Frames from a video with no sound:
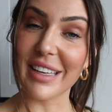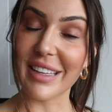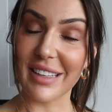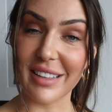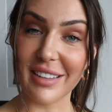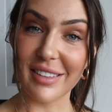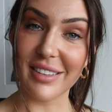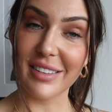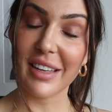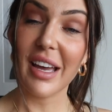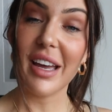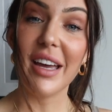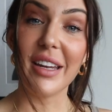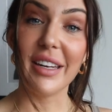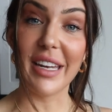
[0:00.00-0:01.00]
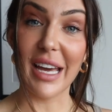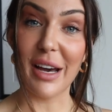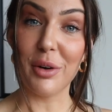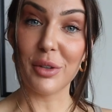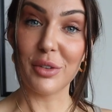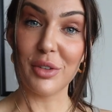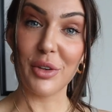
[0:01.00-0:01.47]
It is
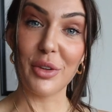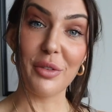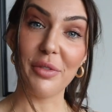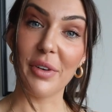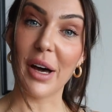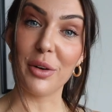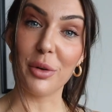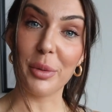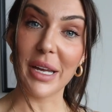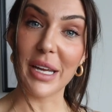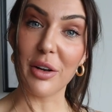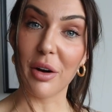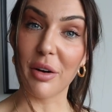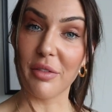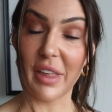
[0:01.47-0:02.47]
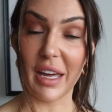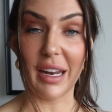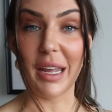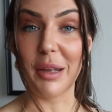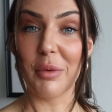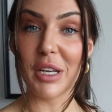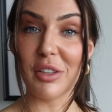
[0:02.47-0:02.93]
now onto the final week of that
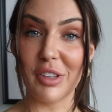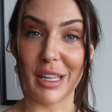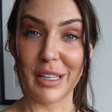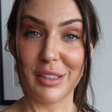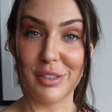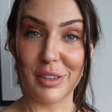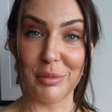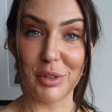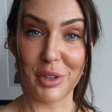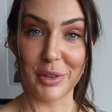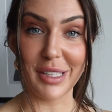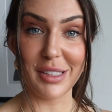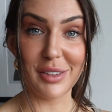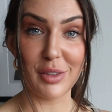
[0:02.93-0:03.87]
eight week challenge I'm doing.